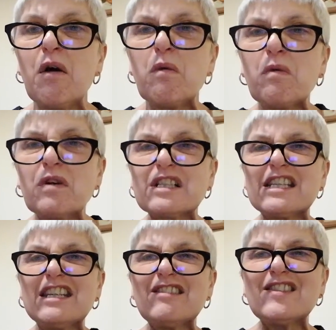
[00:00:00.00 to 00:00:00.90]
What are
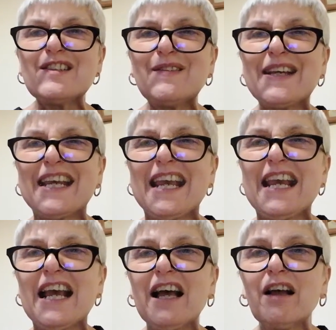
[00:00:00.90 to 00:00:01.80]
you doing
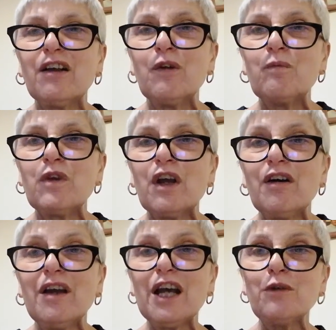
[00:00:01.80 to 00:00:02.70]
here?
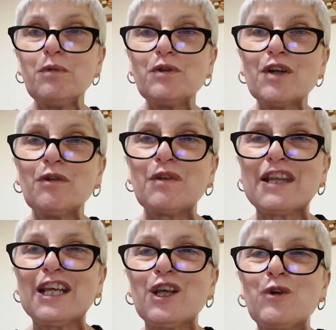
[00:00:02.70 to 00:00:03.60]
I hope you don't
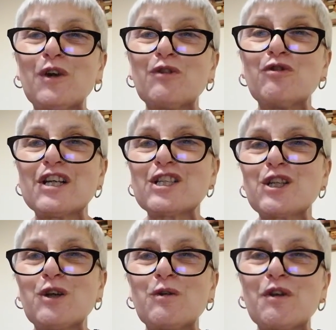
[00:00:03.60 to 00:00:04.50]
think you can
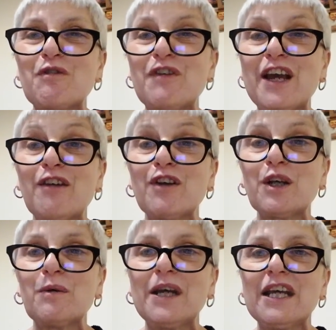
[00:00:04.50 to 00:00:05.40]
rescue the Fairy
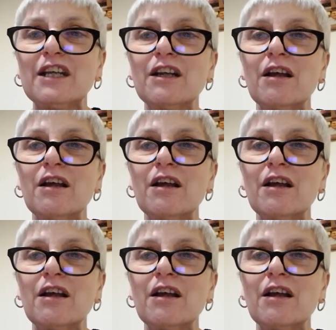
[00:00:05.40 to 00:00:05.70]
Queen,